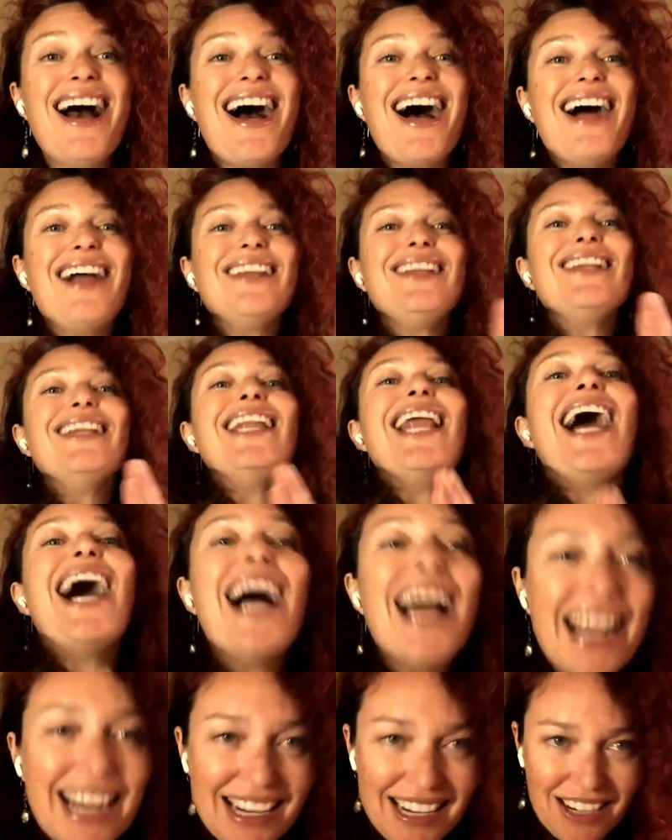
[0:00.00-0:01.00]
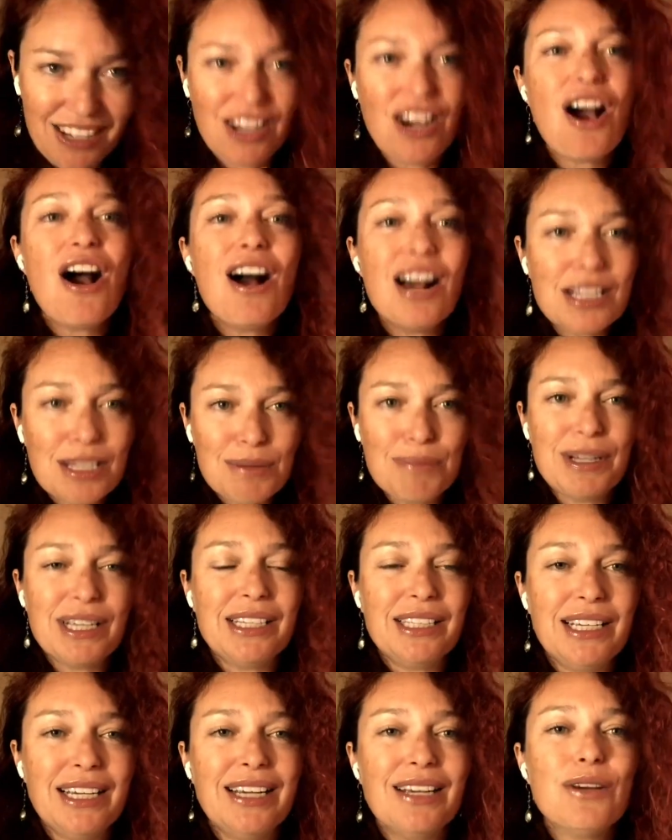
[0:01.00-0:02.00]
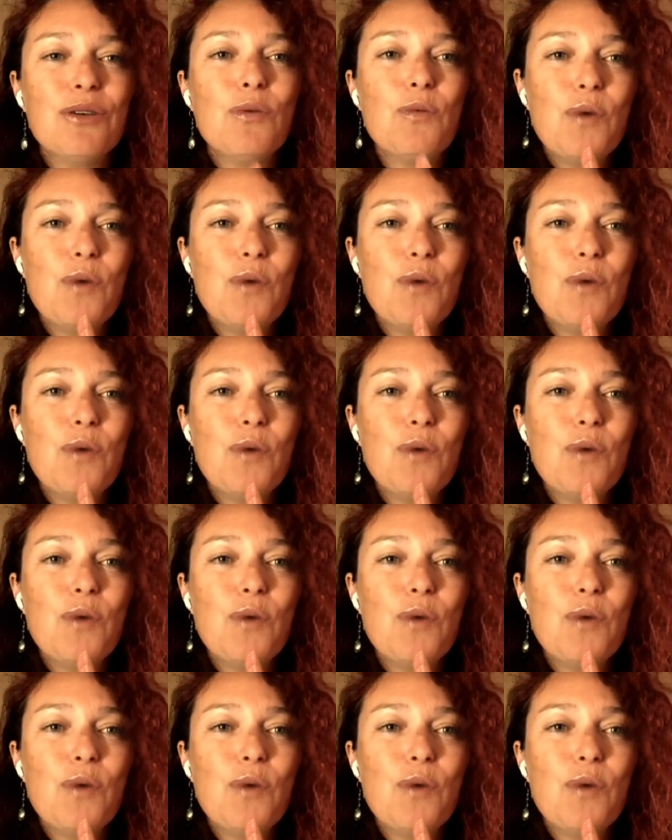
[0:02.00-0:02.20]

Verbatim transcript: align cosmically